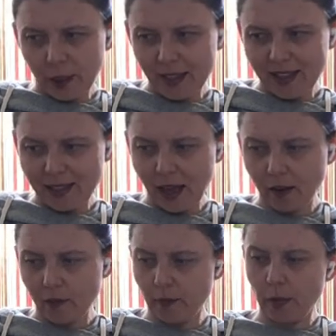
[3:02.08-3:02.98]
it's
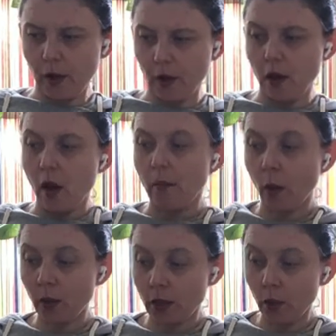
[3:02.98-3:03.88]
kind of bigger. But
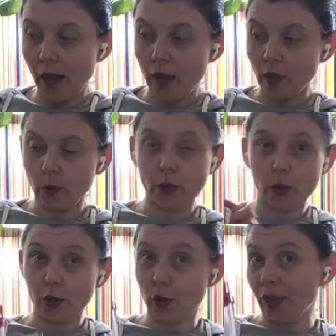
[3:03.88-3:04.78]
what you can do is
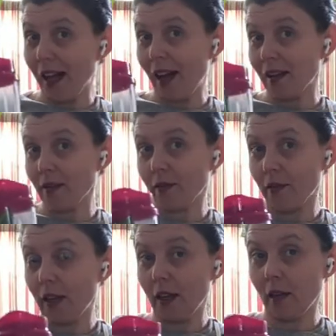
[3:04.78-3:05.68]
you could drink out of
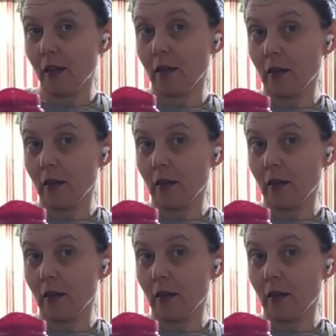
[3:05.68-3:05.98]
the